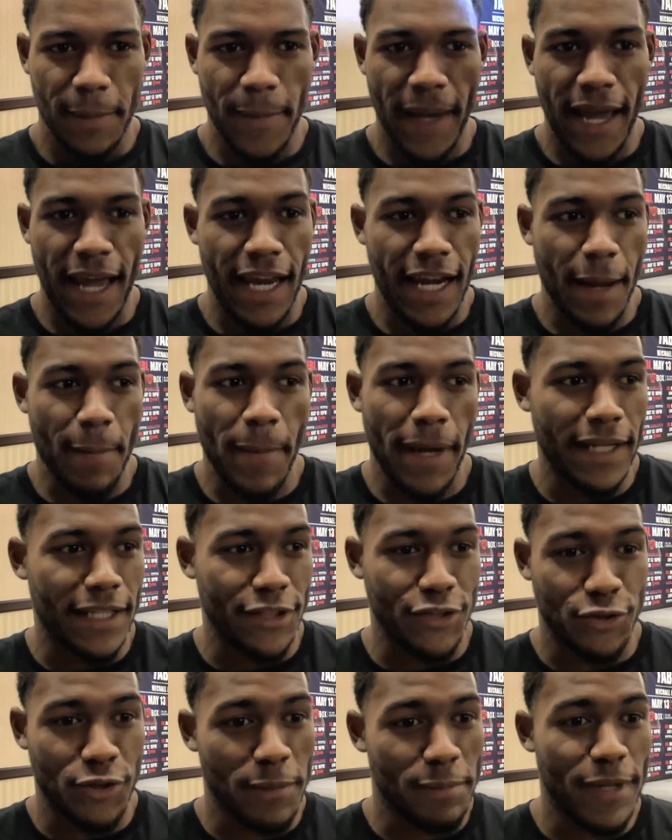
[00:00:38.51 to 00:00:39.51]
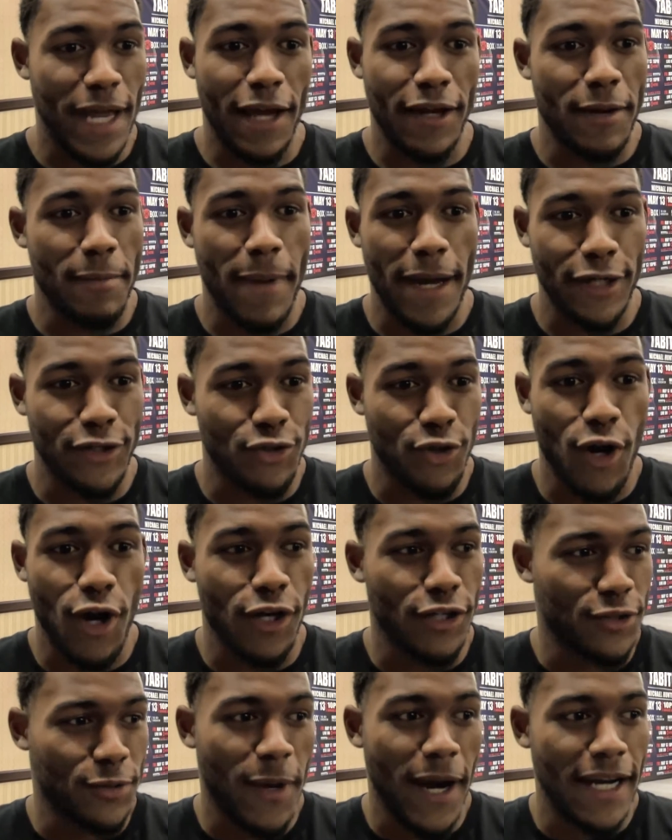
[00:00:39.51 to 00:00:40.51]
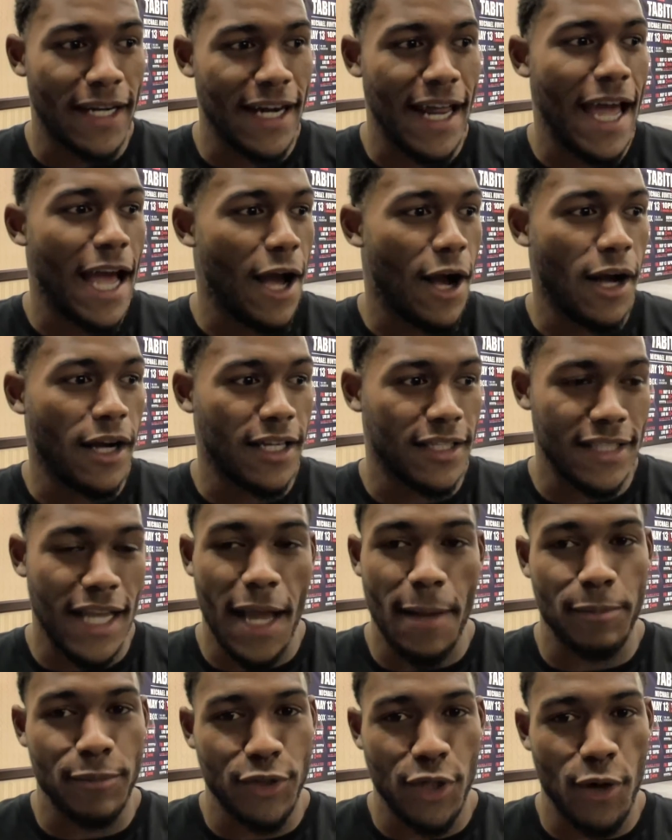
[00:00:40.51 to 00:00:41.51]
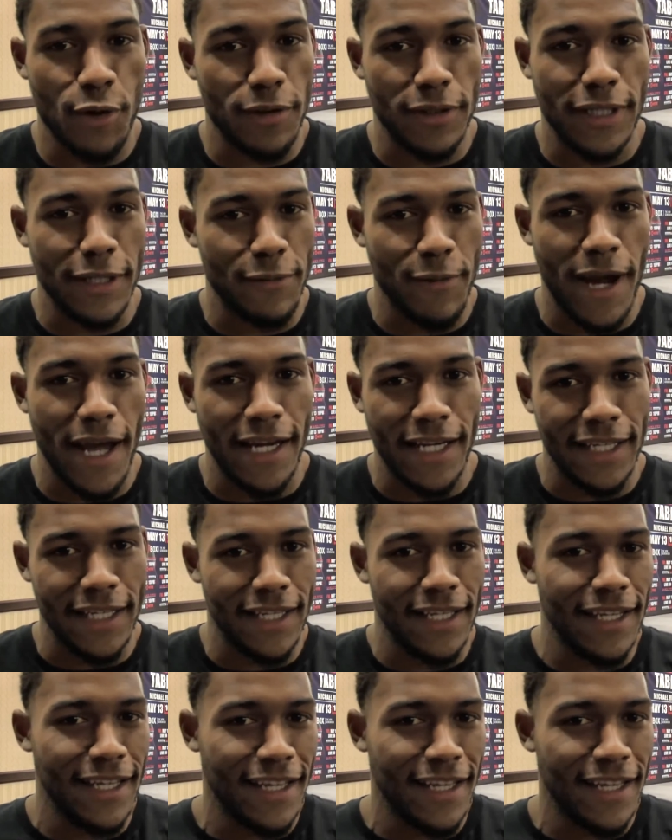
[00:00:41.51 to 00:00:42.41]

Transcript: Man, I'm about to strip down to my draws right now because I'm totally ready.